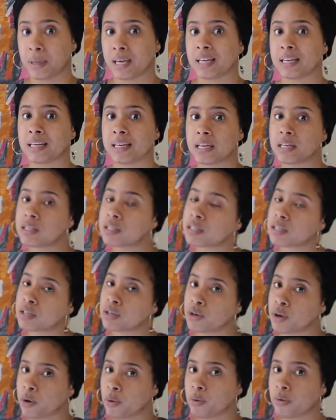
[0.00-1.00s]
He needs to
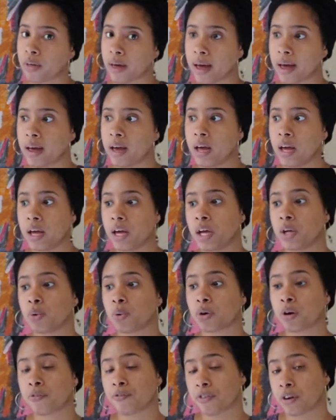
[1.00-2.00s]
know that in
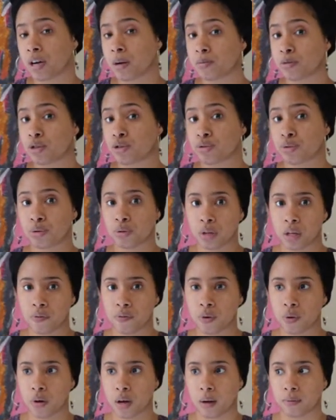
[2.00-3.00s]
order for him to truly
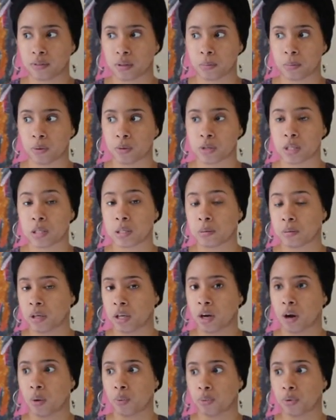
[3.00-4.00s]
feel comfortable,
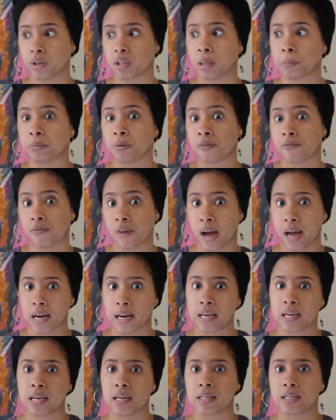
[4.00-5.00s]
you know, really
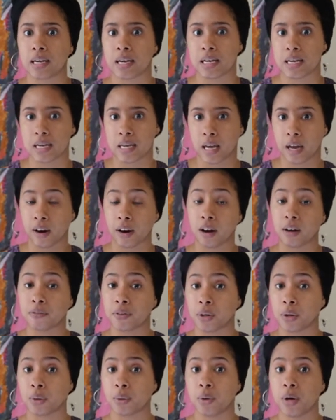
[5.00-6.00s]
providing and taking care
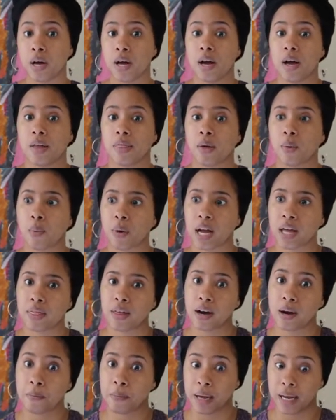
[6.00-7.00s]
of you the way
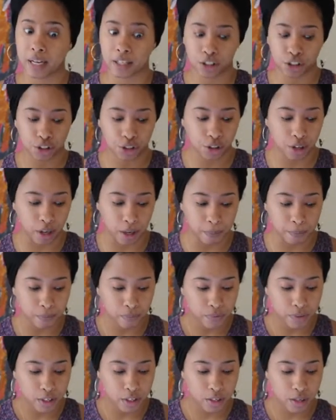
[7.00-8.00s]
that a man should.
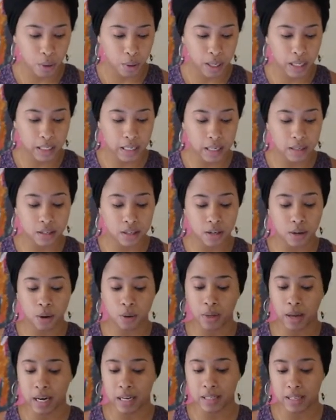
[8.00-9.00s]
So he needs to
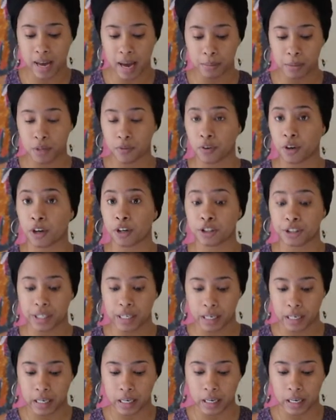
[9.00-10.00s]
know that in times of
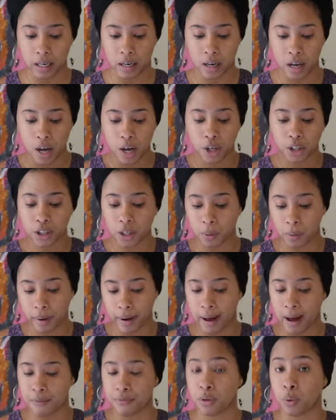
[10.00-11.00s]
urgent need, you would
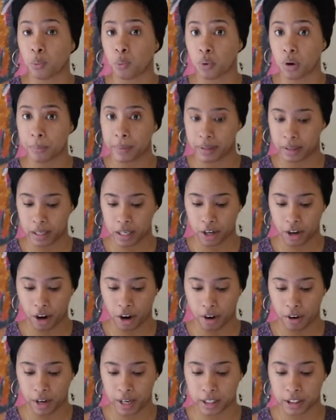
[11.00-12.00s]
have the womanly
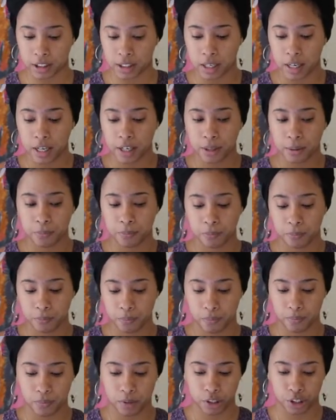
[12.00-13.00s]
courage,
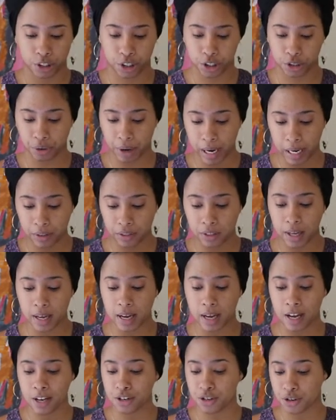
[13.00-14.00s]
strength,
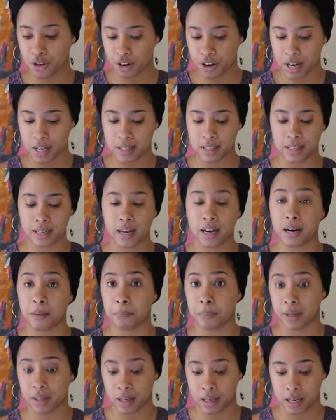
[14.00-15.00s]
endurance, and
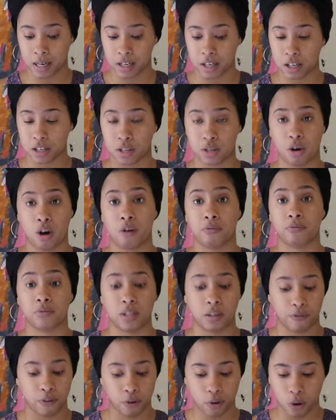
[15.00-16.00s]
ability to solve
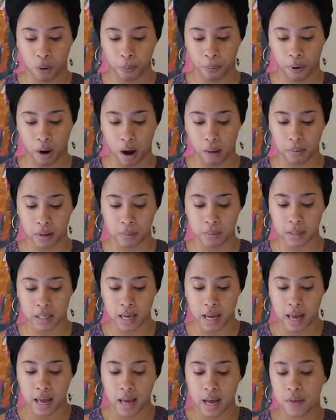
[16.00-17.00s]
difficult problems,
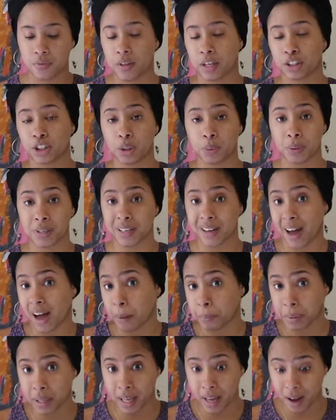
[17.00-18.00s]
and that you would
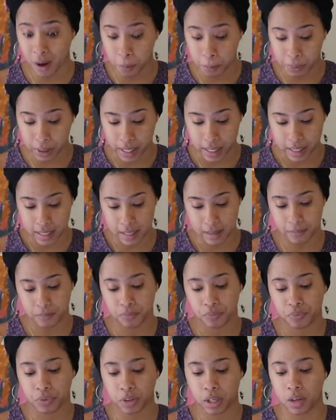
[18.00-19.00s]
not be helpless.
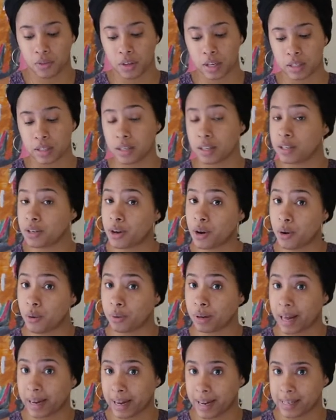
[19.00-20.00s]
This is
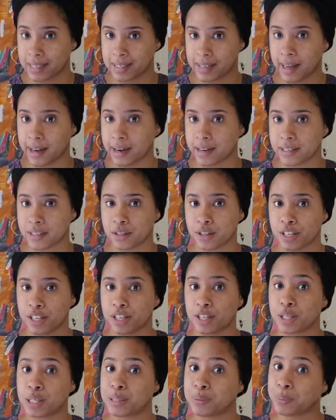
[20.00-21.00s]
known, like I said, as
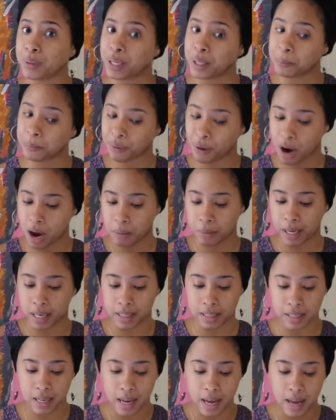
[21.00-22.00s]
the sweet
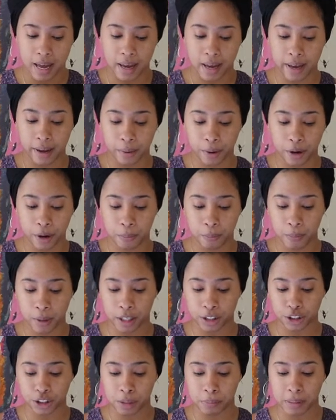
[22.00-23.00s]
promise. It could,
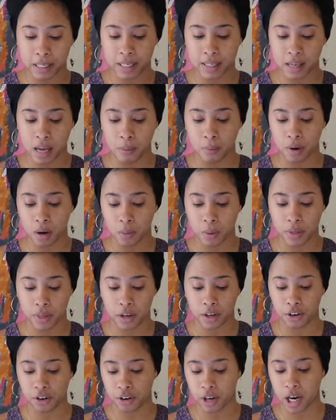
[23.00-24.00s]
it should be somewhere
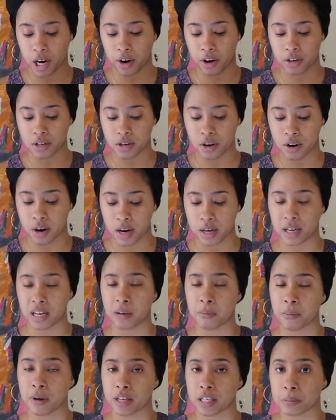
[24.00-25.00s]
within your character, and
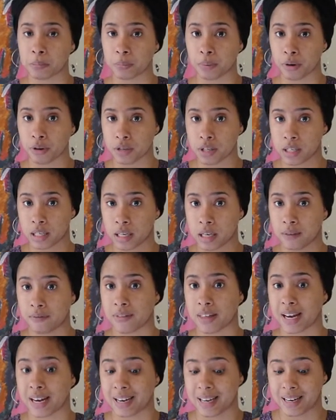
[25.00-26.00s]
he must
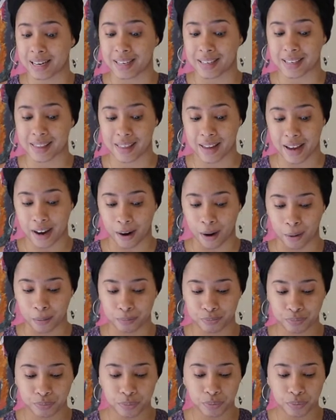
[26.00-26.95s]
perceive that it is there.